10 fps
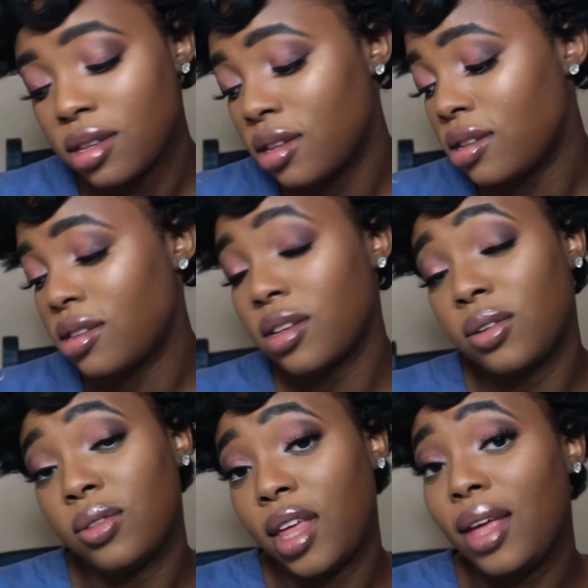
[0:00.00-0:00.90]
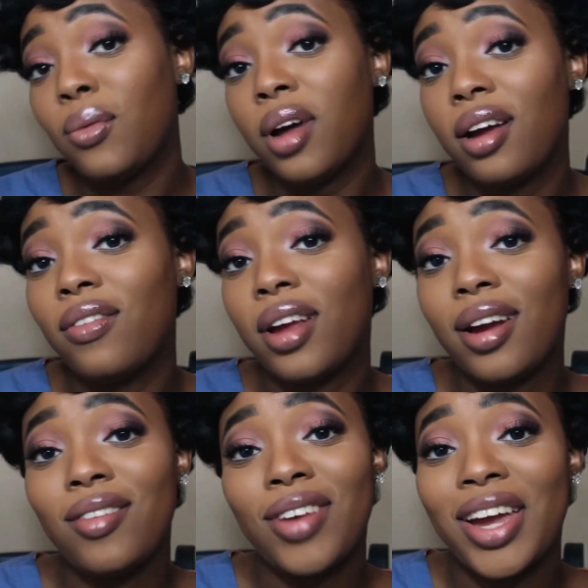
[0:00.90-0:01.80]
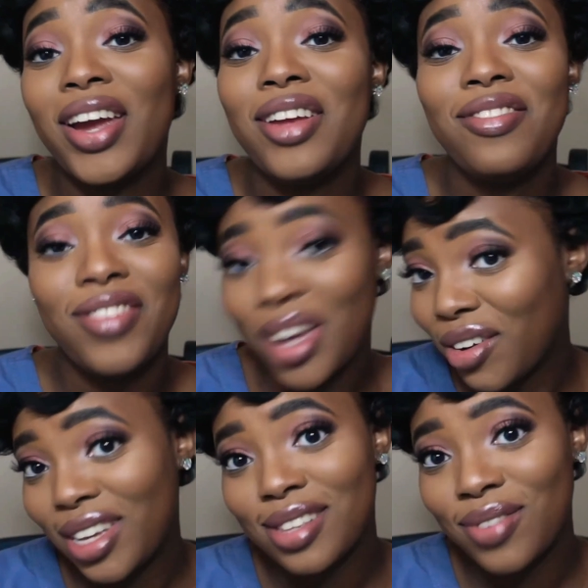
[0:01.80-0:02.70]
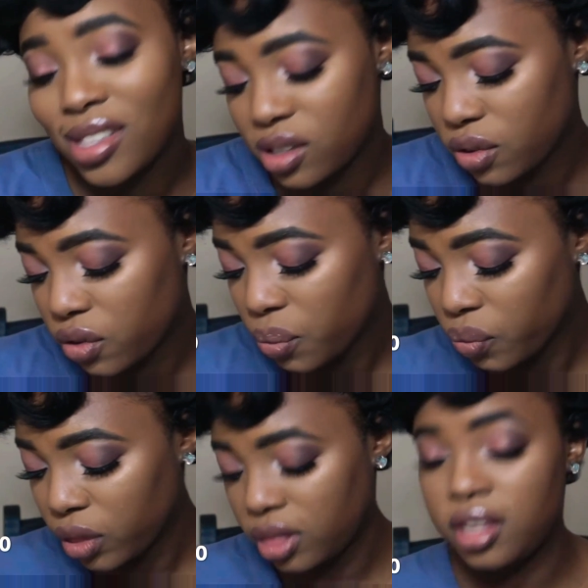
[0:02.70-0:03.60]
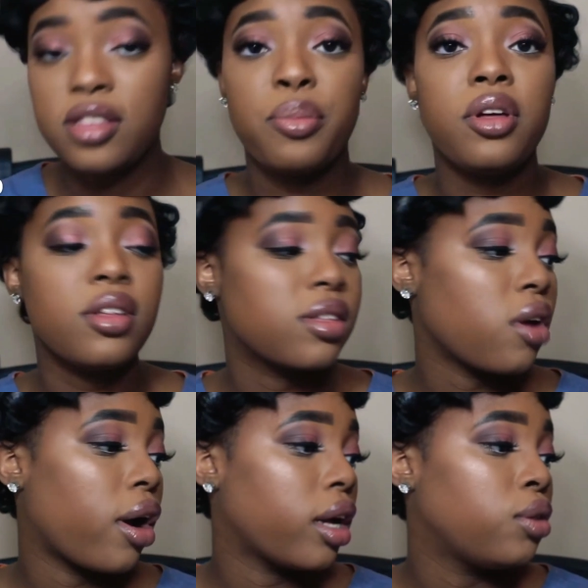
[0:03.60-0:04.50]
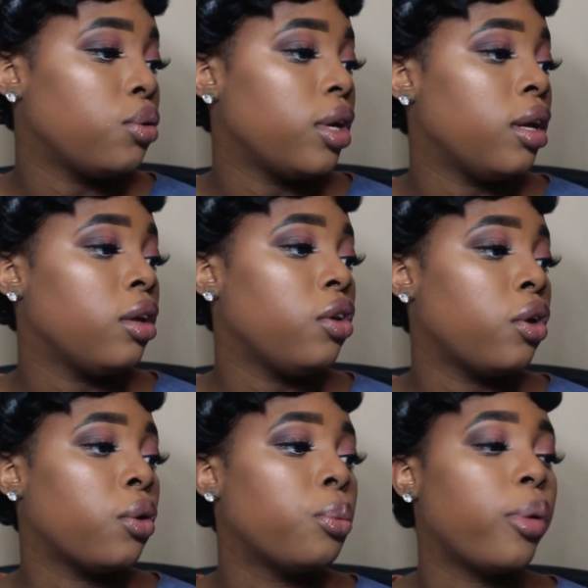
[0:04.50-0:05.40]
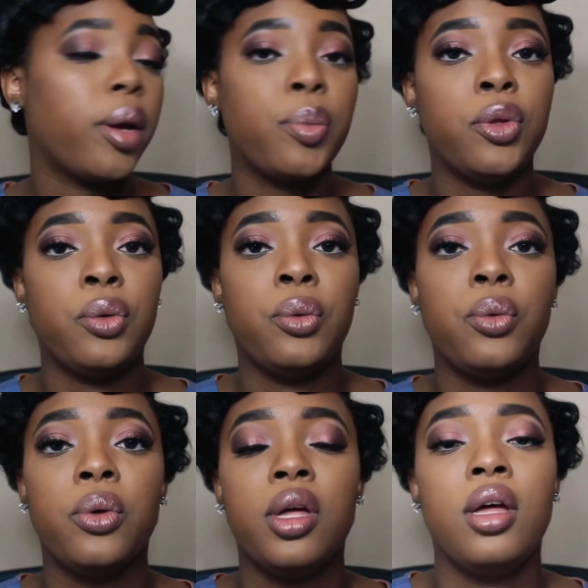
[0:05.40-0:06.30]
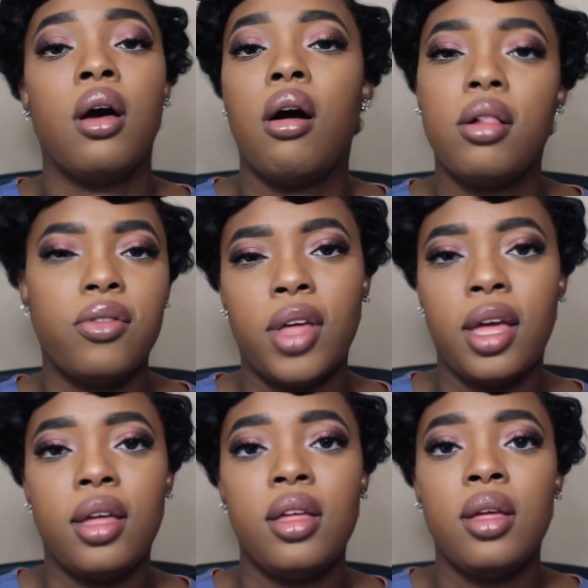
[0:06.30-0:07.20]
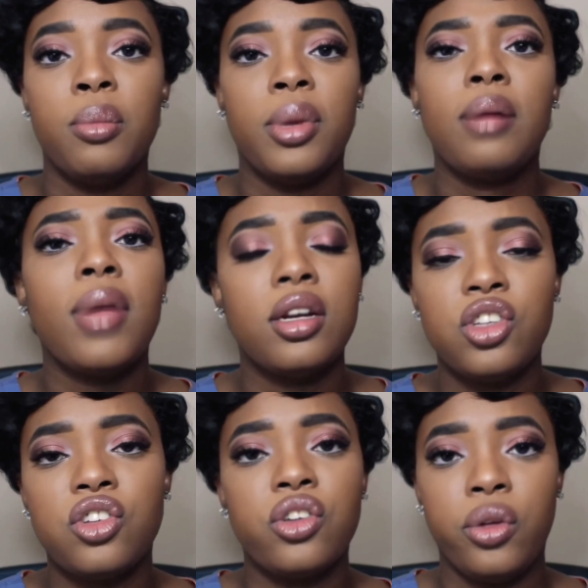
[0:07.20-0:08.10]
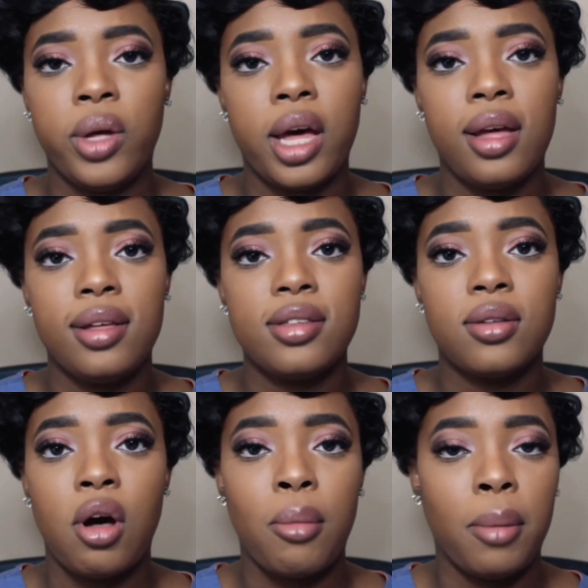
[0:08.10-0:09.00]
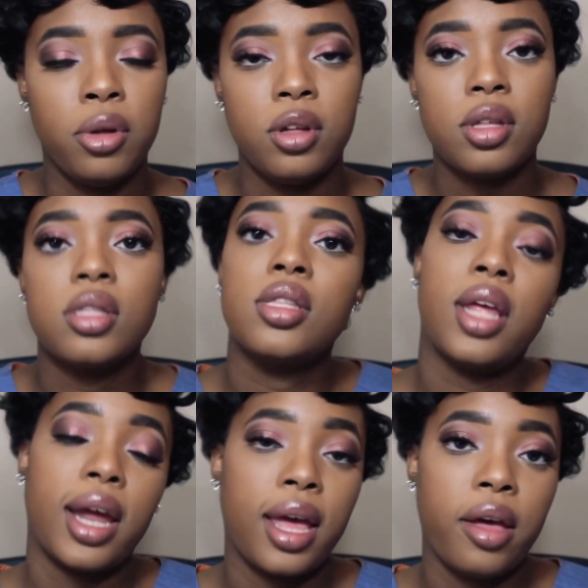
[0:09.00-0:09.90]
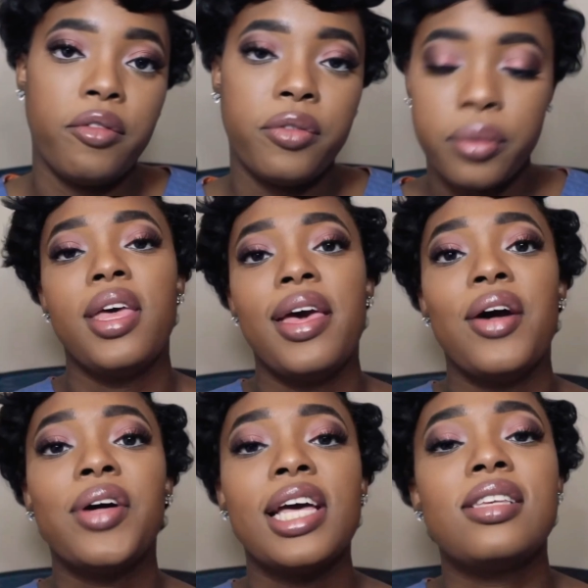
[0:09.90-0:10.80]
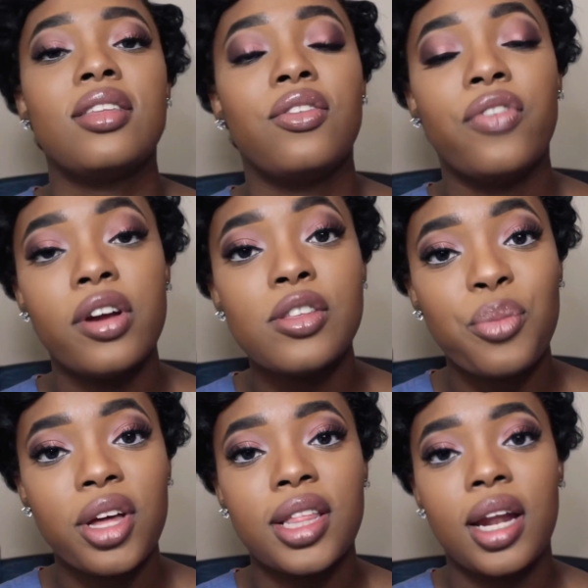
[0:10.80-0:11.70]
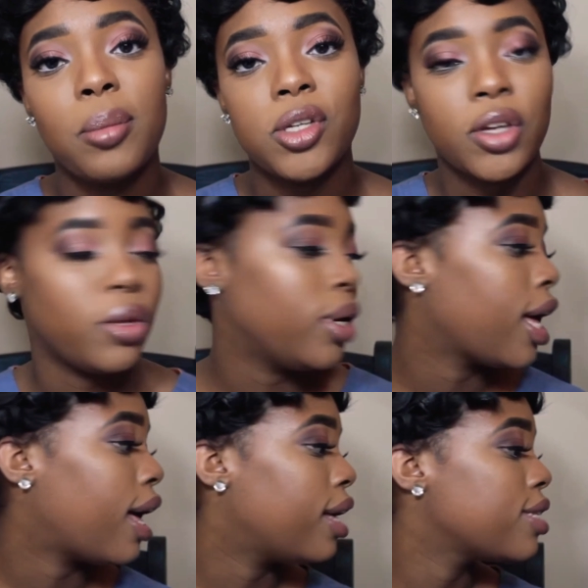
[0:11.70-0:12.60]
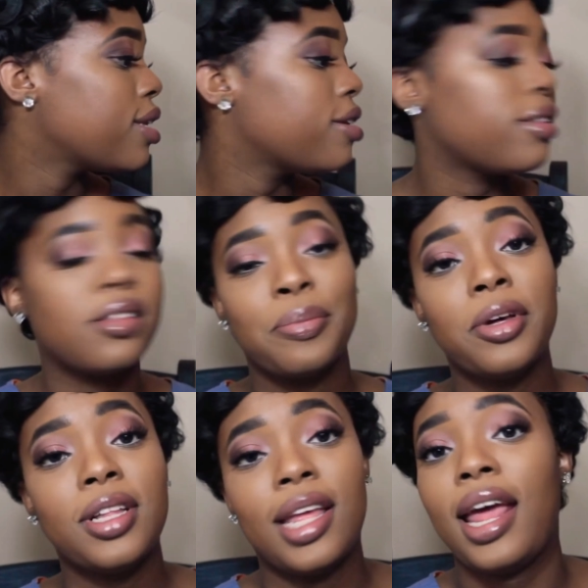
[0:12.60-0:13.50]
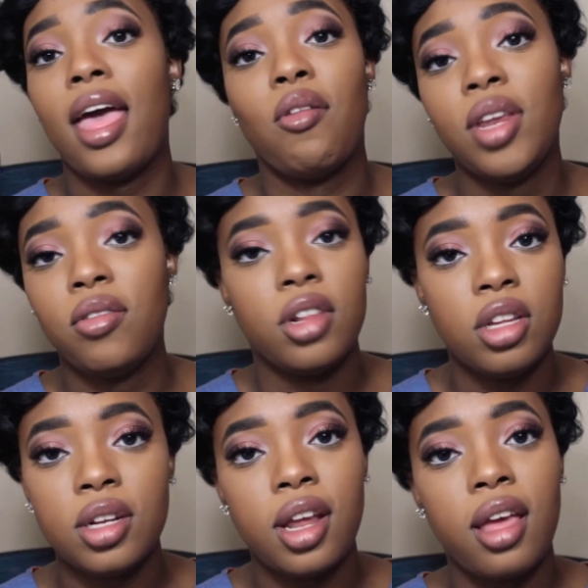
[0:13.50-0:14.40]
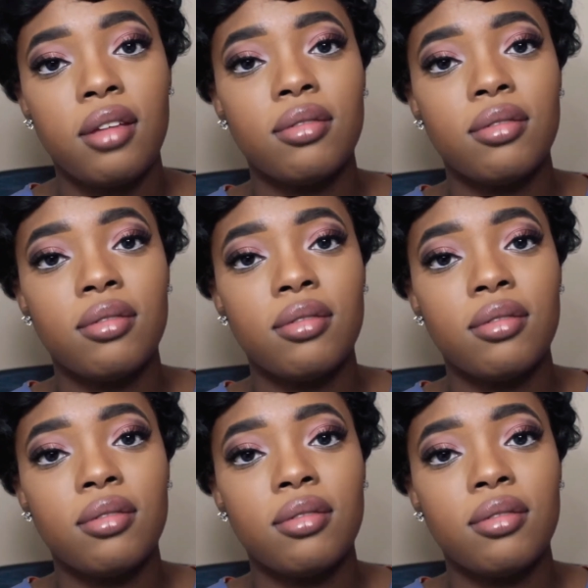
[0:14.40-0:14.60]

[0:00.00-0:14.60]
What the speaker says: So they were very, very, very expensive. These books are including, you know, Prep You, all of that. But I'm about to just show you guys all my books that I have. Okay, so the first book that I'm going to show you guys is this book that I haven't even looked at.